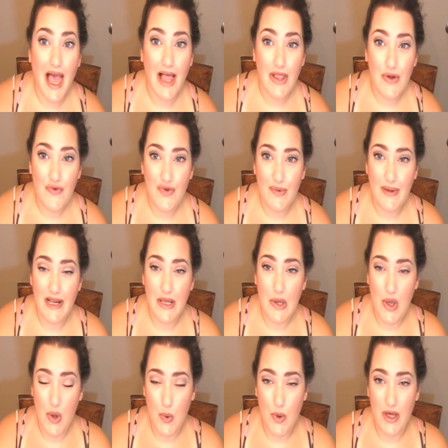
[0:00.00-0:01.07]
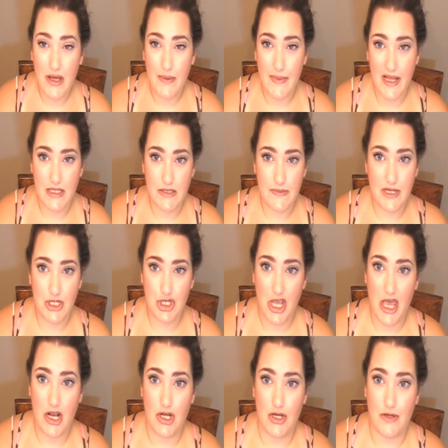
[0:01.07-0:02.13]
Hello everybody, welcome back to my
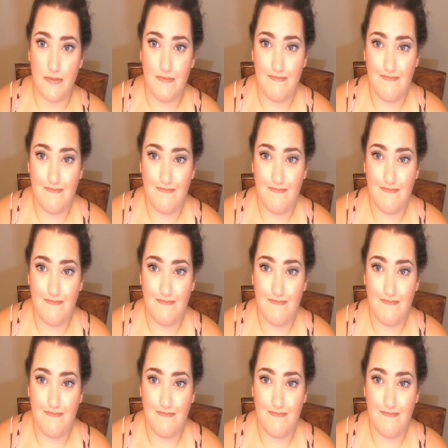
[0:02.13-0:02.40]
channel.